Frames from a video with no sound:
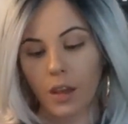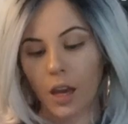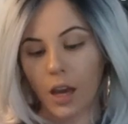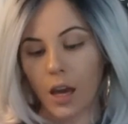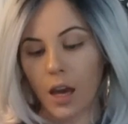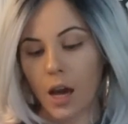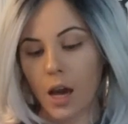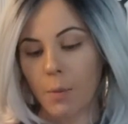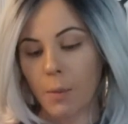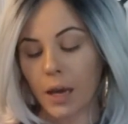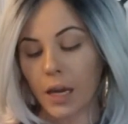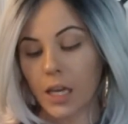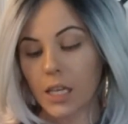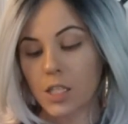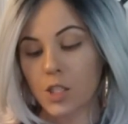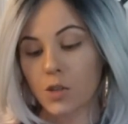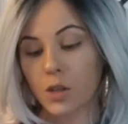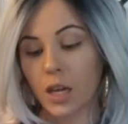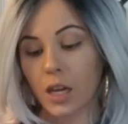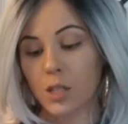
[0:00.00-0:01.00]
I
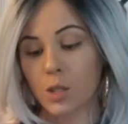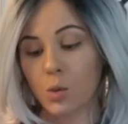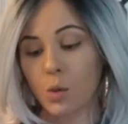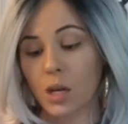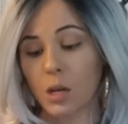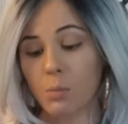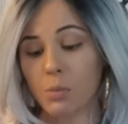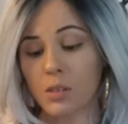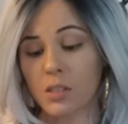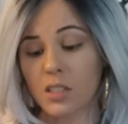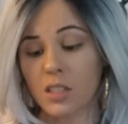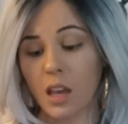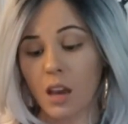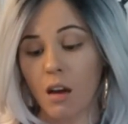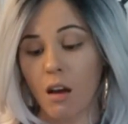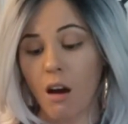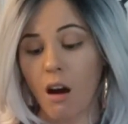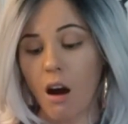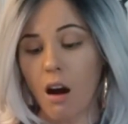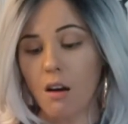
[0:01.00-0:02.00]
guess you get
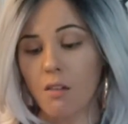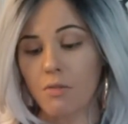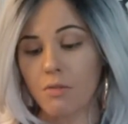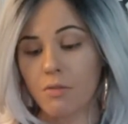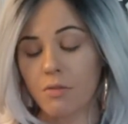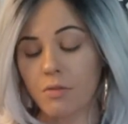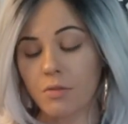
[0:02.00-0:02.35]
20% off.